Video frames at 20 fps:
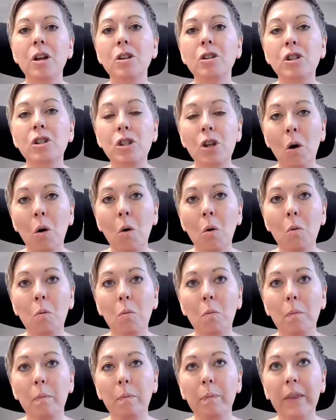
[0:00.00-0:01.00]
So,
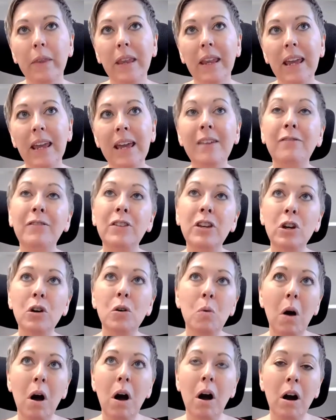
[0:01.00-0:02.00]
if
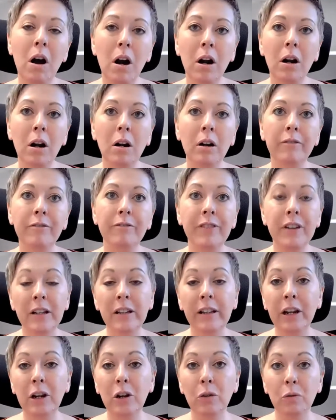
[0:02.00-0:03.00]
you are
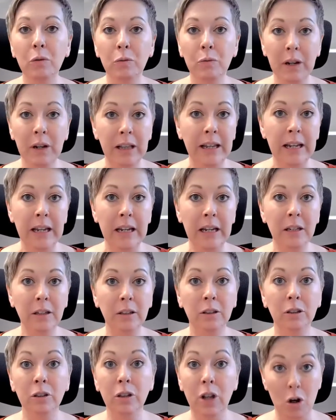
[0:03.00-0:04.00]
feeling really
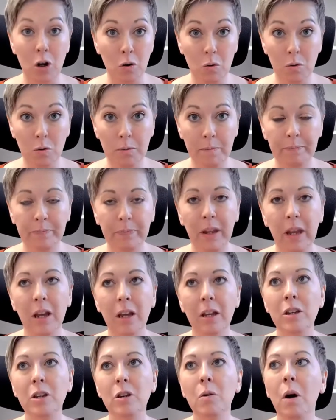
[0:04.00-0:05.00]
low,
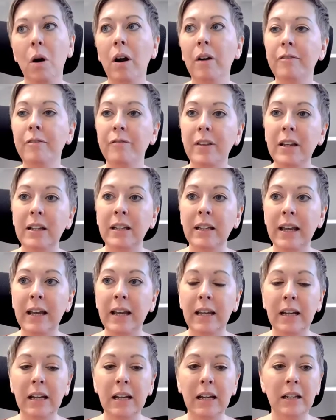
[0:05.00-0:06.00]
you are
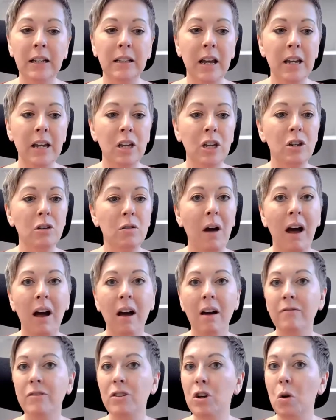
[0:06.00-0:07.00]
feeling like you
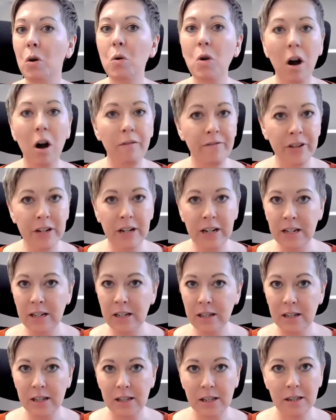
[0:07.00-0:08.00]
have no
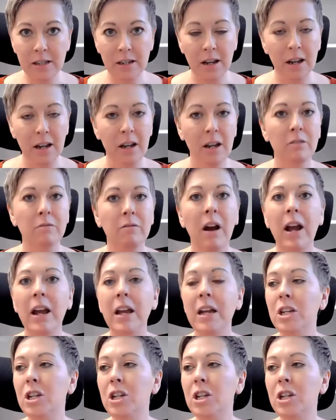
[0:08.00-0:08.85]
confidence, right?